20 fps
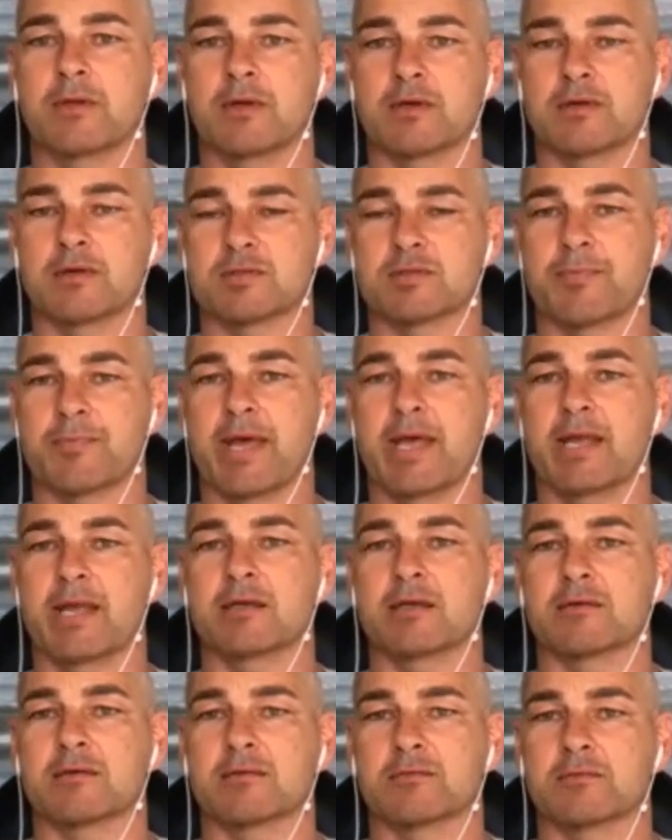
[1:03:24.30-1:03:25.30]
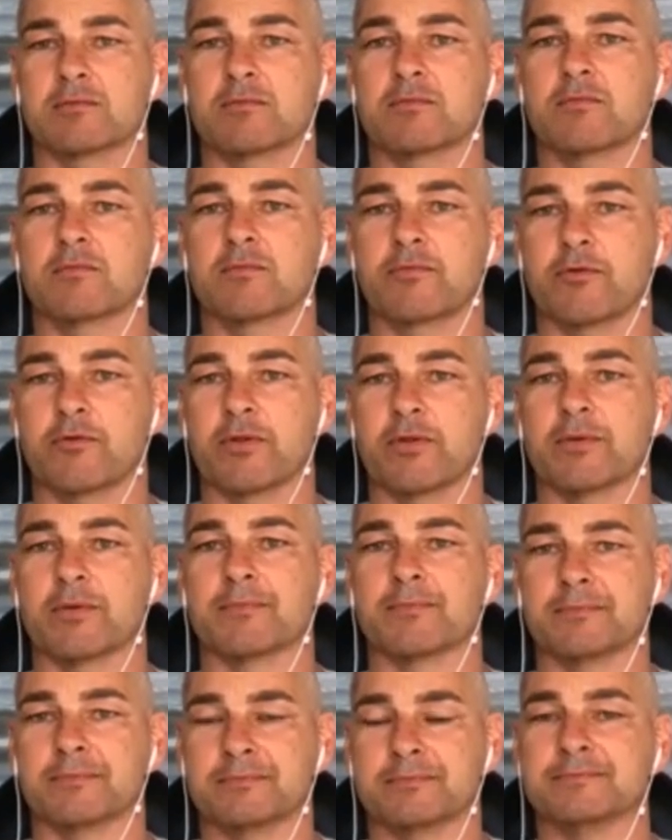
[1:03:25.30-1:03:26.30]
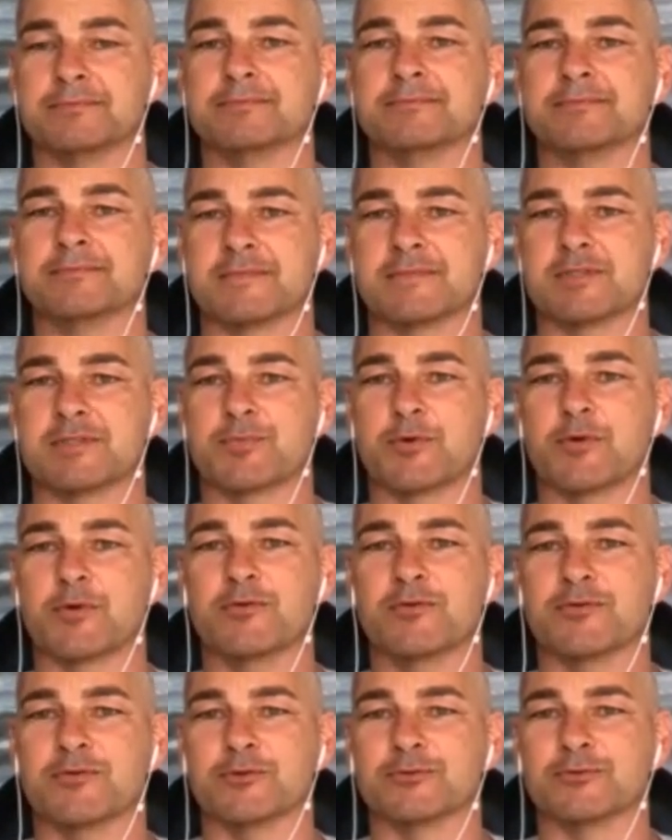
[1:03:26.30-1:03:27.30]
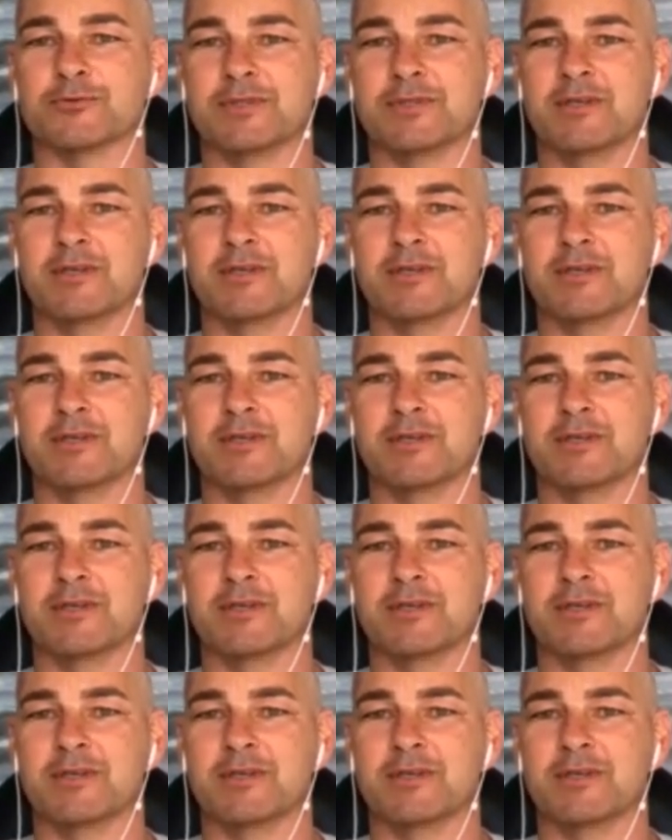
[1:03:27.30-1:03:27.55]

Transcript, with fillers: expanding for them. It's beautiful.